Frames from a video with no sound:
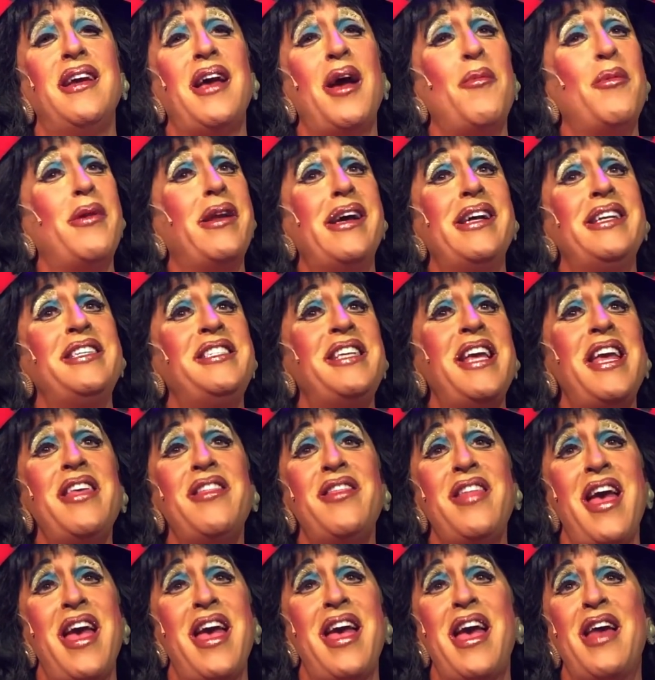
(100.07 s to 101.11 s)
And when I say
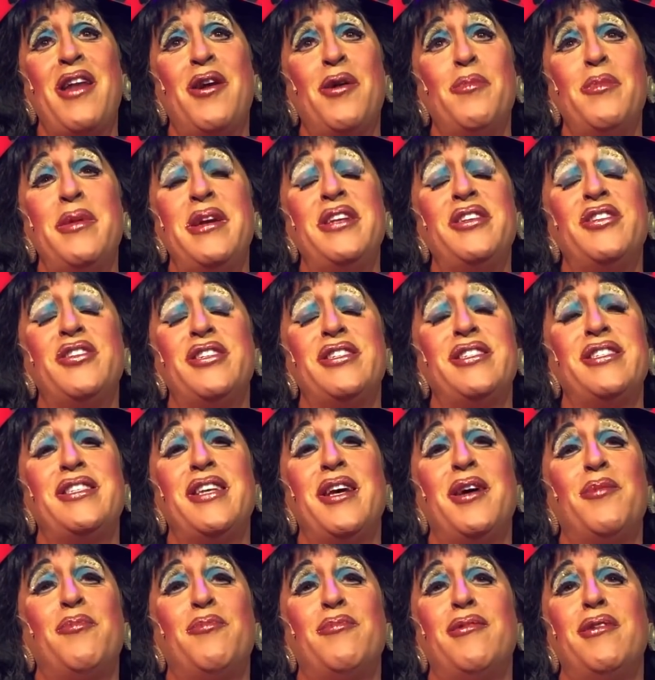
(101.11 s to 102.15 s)
they, I don't mean just
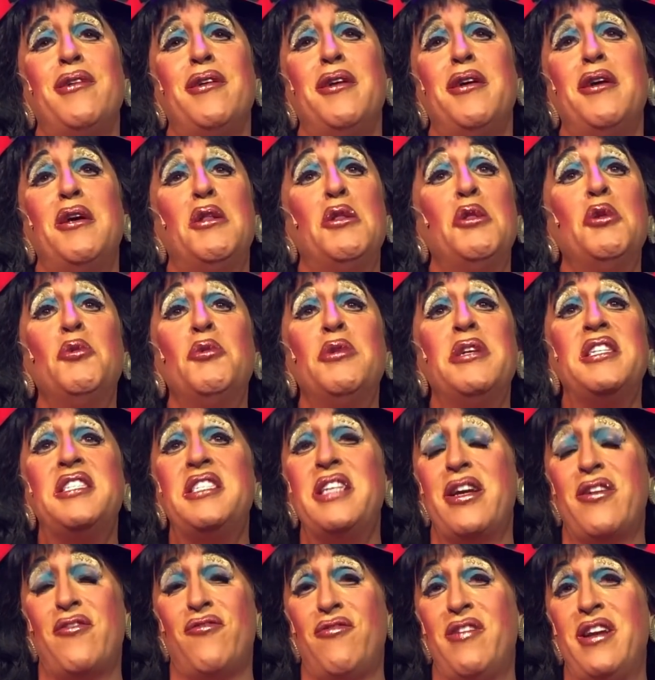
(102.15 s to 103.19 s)
some
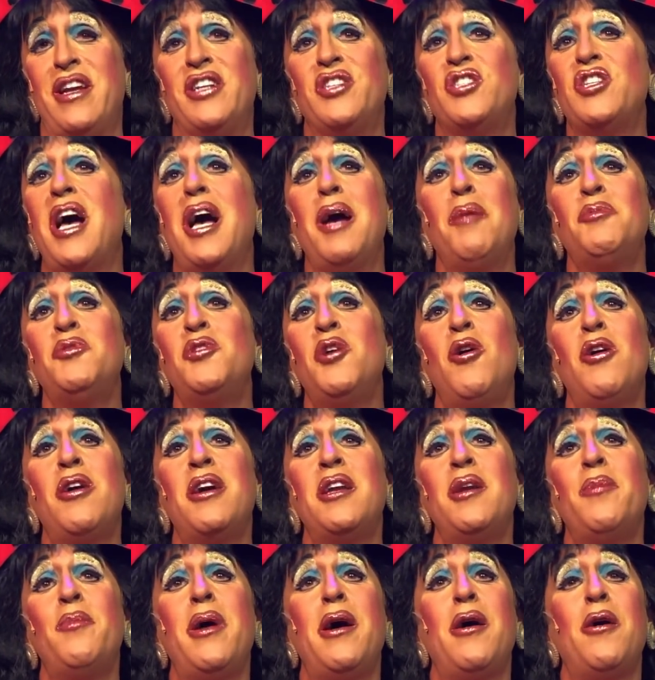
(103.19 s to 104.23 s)
lunatic fringe. I'm
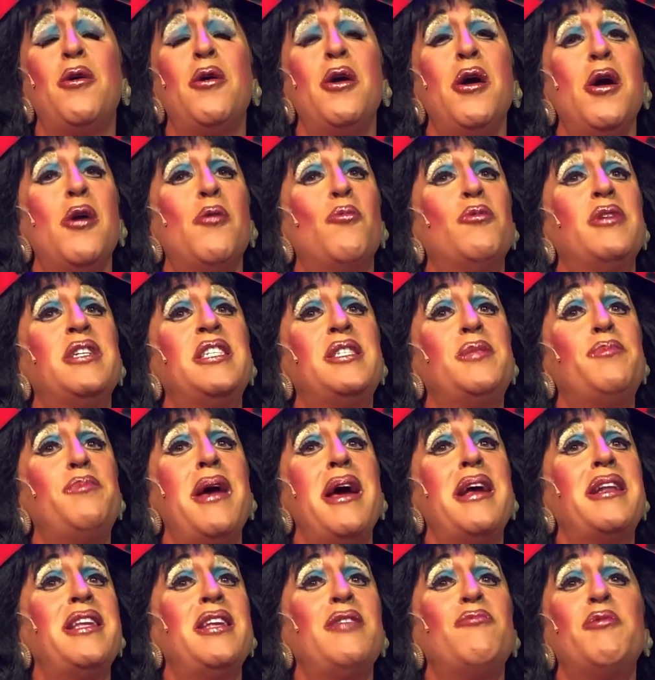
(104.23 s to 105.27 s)
talking about
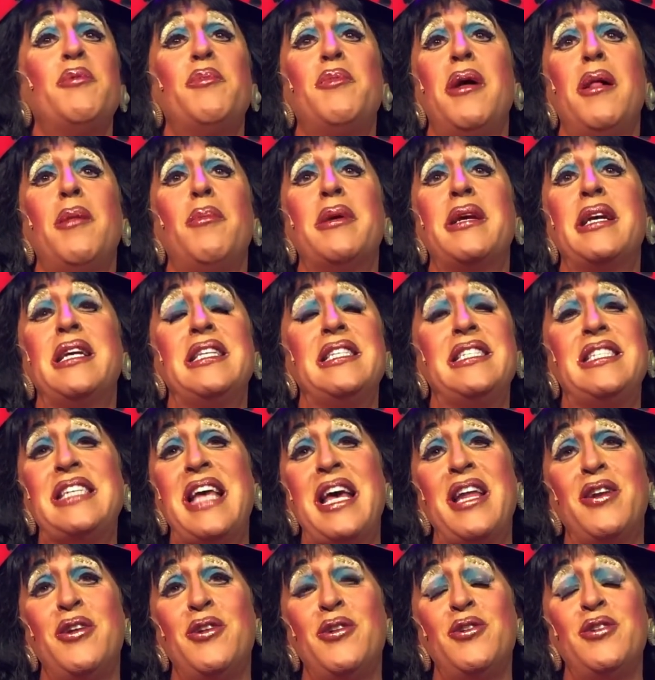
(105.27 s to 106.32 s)
respected Republican
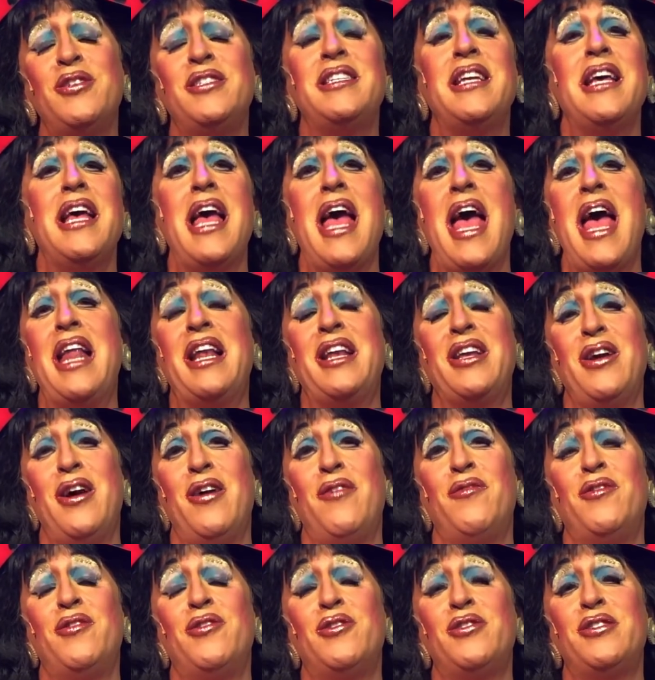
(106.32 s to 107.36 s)
senators and
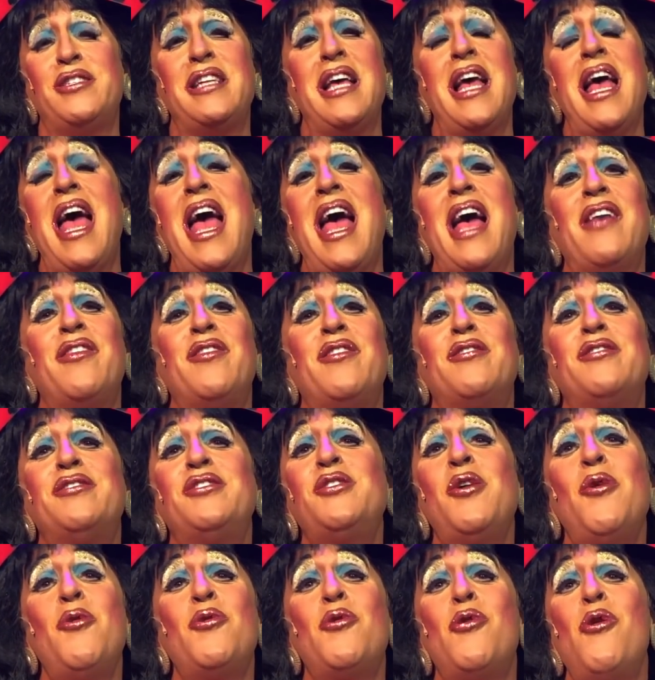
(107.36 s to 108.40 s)
governors and their
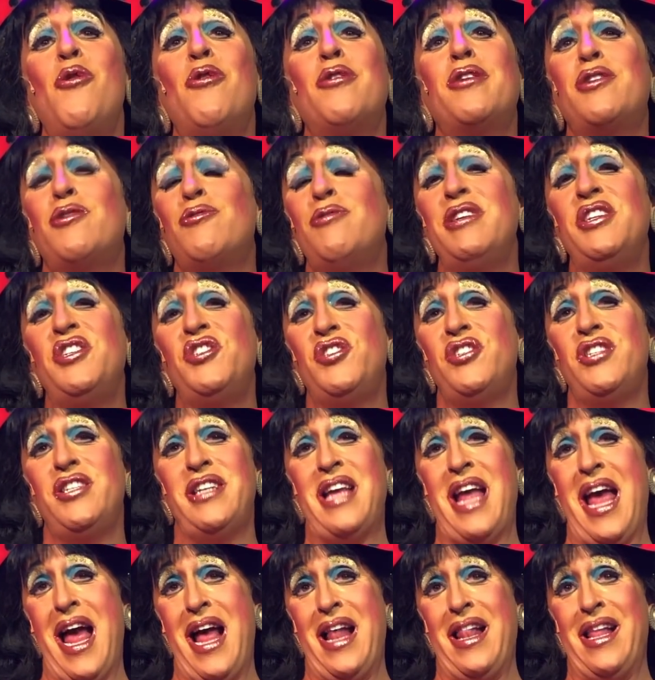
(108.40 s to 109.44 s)
so-called
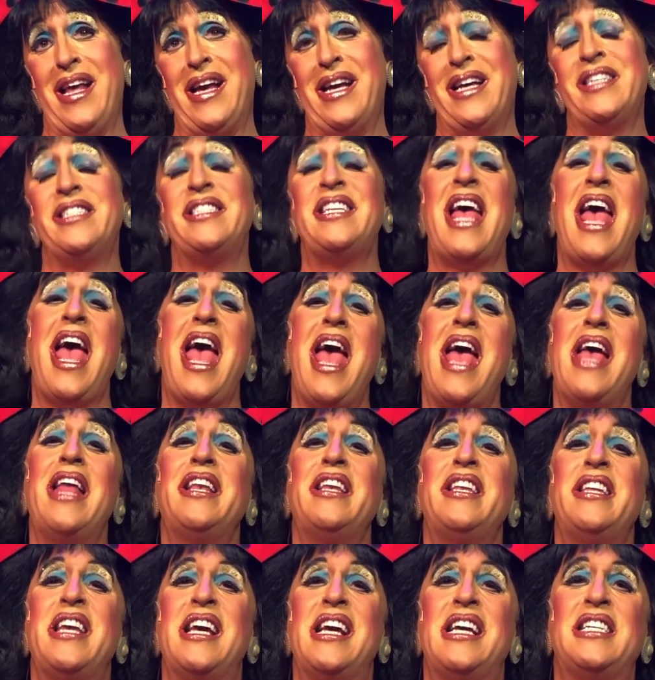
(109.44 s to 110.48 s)
Christian allies,
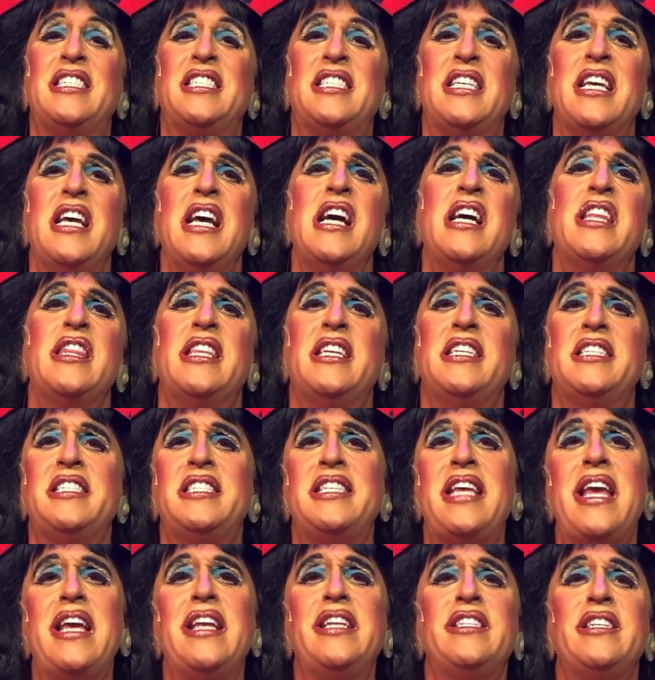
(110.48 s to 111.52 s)
and yes, the
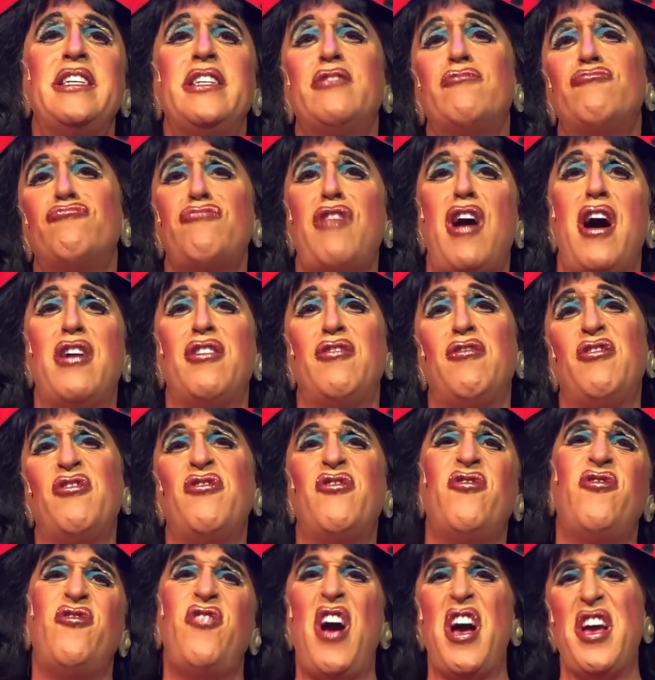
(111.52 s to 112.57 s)
sainted Ronald
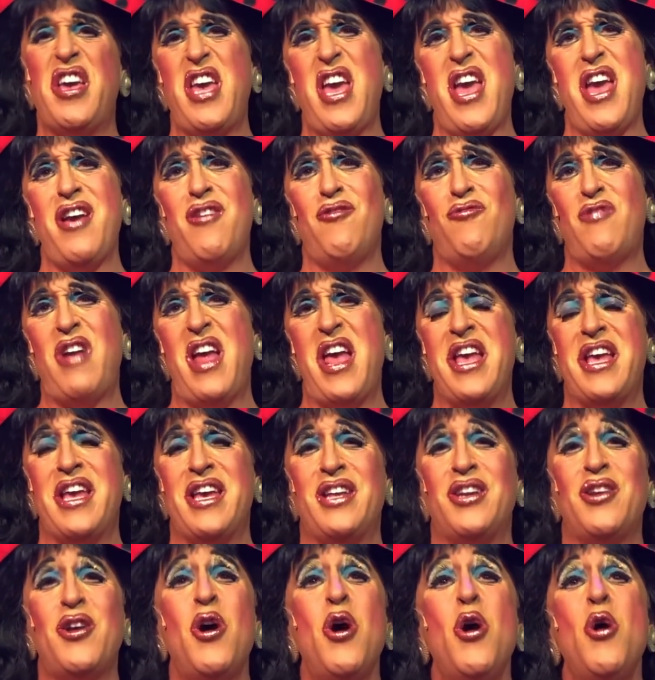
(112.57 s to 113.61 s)
fucking
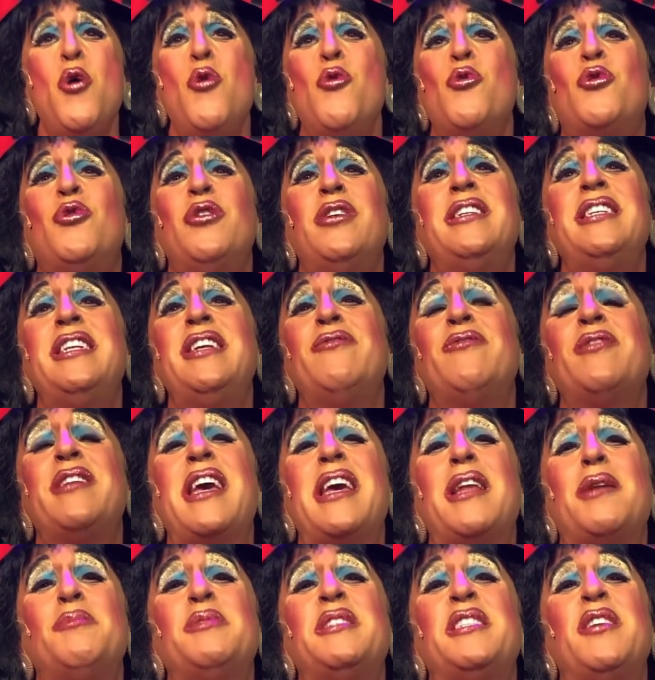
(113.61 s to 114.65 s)
Reagan, who couldn't even
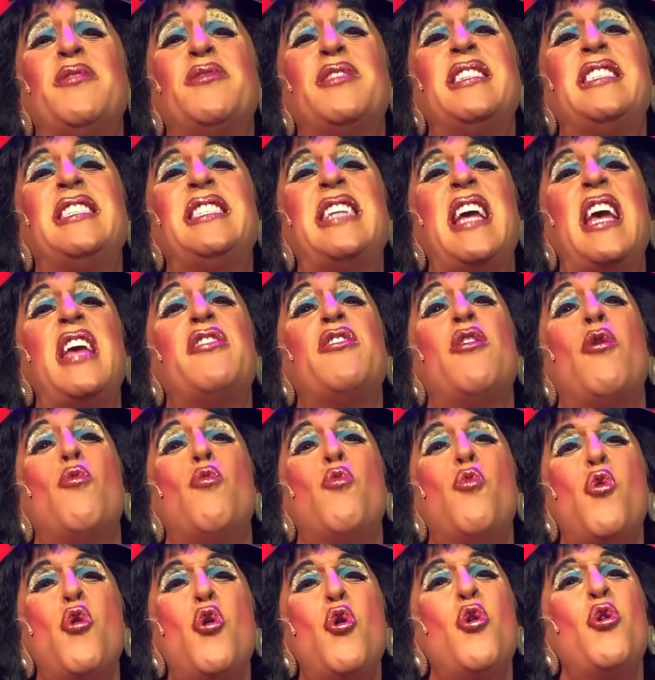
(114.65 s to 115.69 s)
get himself to say the
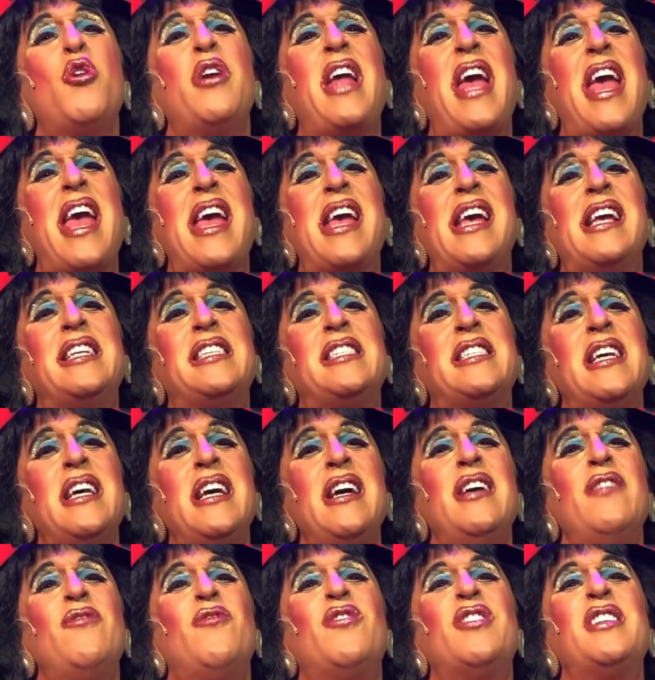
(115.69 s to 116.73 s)
word AIDS
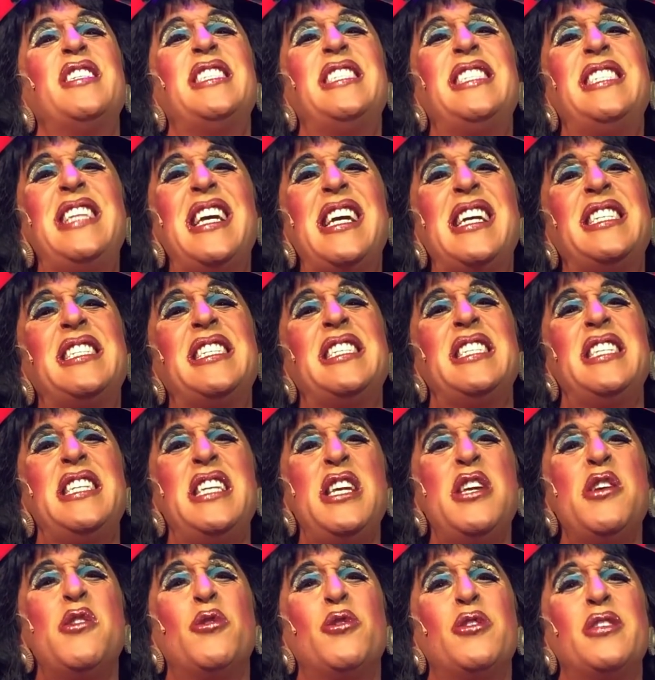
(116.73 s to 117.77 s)
for 6
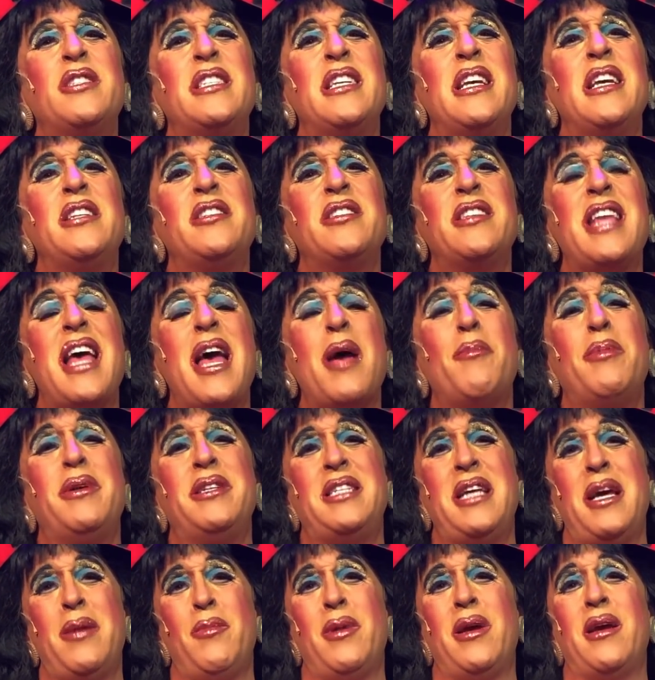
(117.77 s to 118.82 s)
years into the
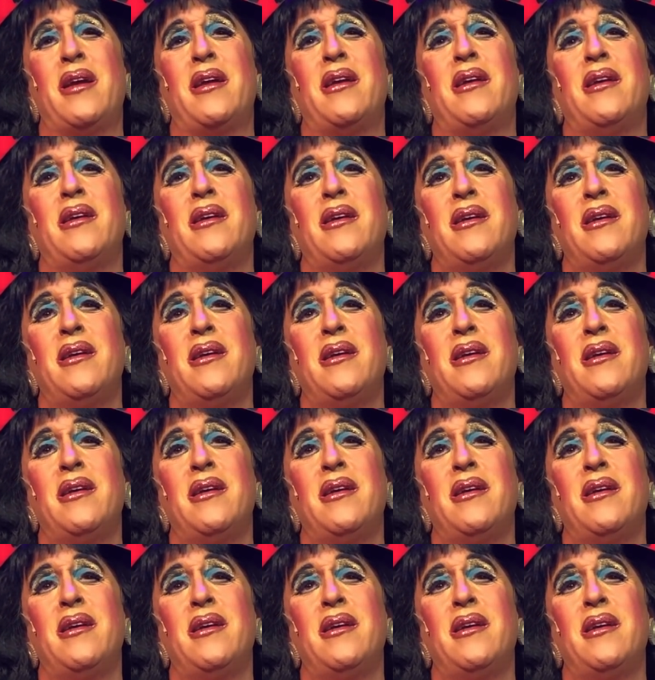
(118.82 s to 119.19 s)
epidemic.